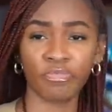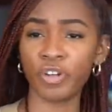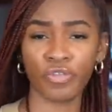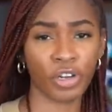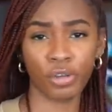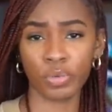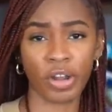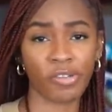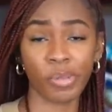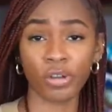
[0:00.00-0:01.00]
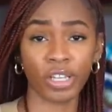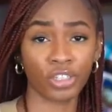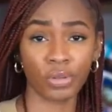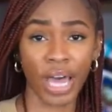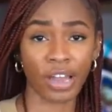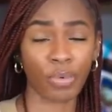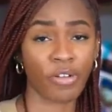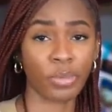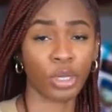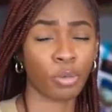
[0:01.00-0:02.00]
feel free to use whatever milk that you like,
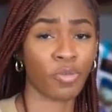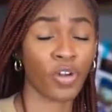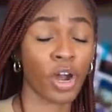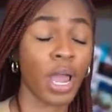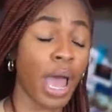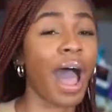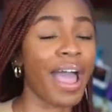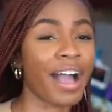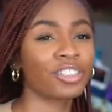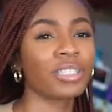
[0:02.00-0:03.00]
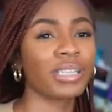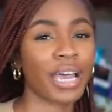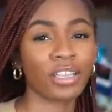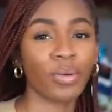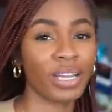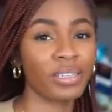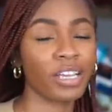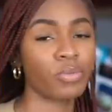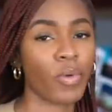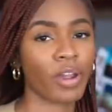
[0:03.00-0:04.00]
whatever milk you prefer. I actually like the way it
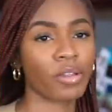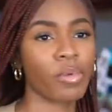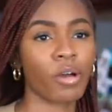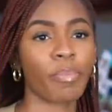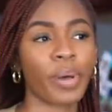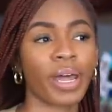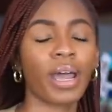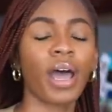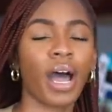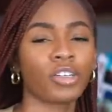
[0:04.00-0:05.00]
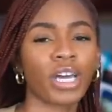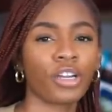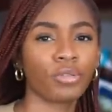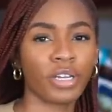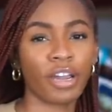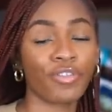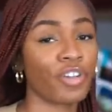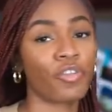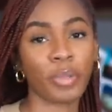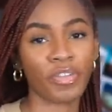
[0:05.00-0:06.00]
tastes with regular milk, but I try to do dairy free
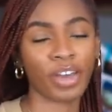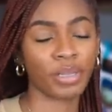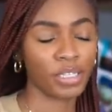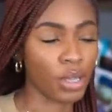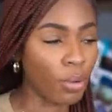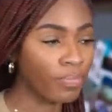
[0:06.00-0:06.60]
for my family. So